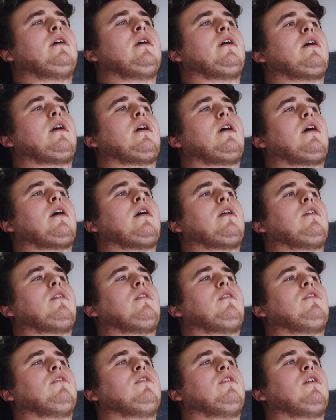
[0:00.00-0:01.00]

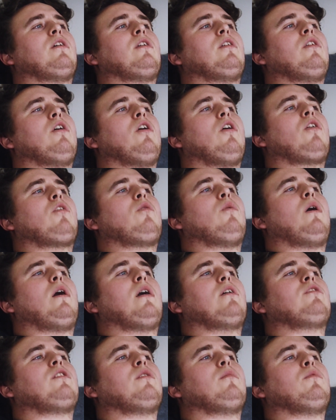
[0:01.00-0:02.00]
and not
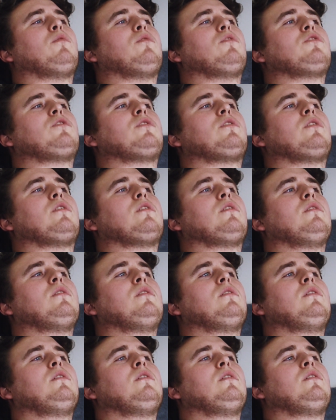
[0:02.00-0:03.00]
quite so much
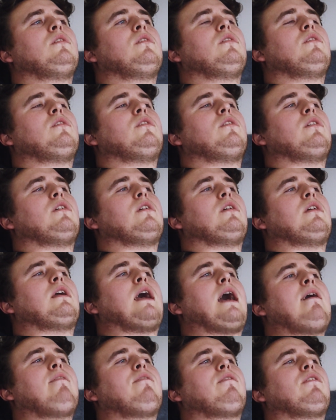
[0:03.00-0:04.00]

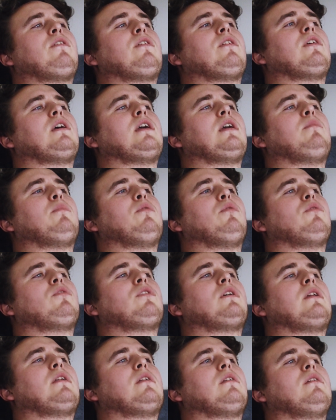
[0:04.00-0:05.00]
the effort that he
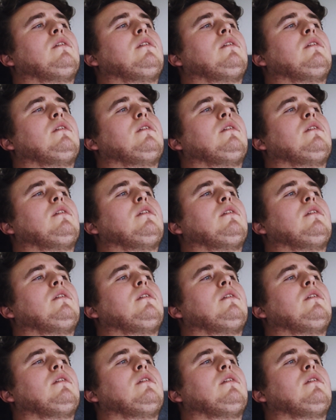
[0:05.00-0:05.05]
puts in